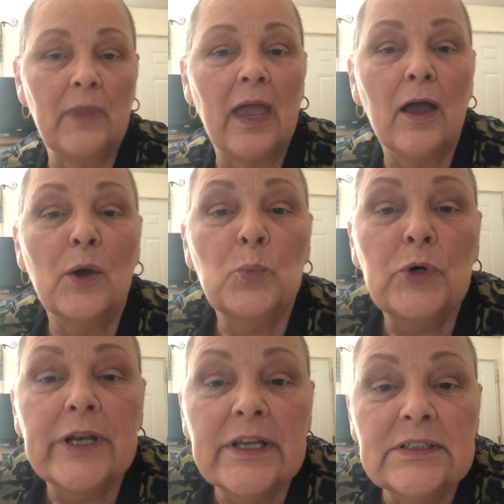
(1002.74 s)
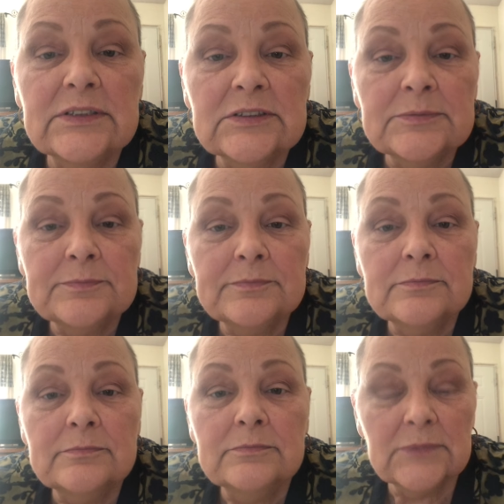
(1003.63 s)
how I want it.
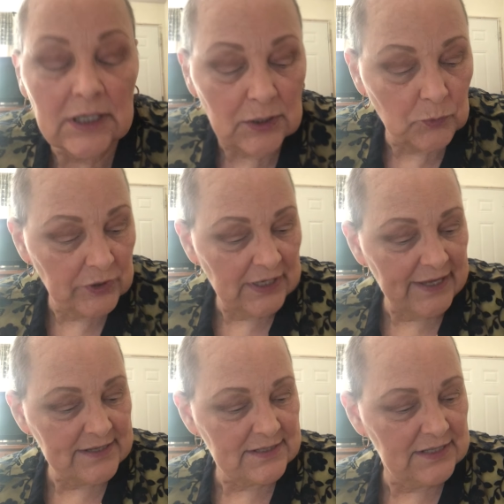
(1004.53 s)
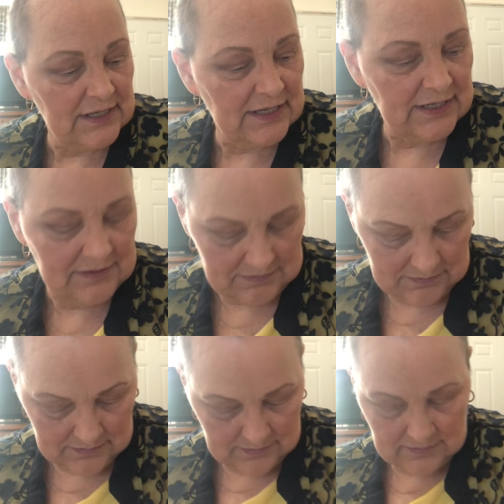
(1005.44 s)
I got one last thing.
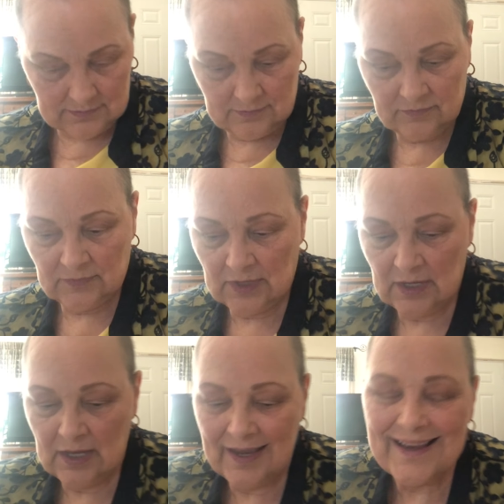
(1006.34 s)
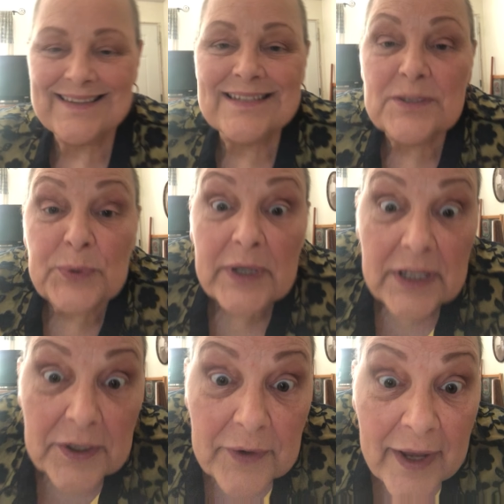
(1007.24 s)
I still
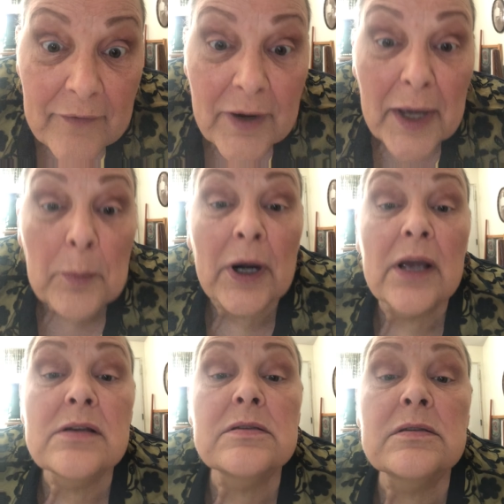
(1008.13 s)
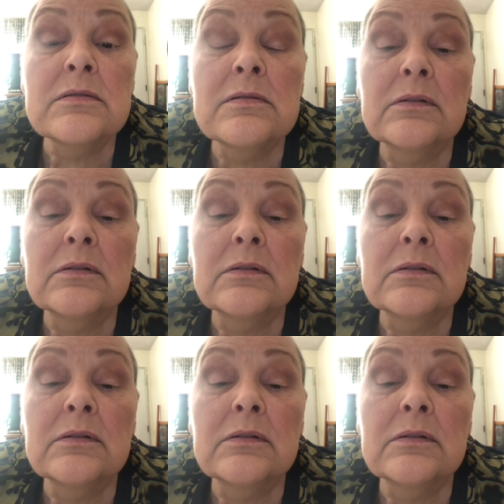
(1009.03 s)
really don't have eyelashes,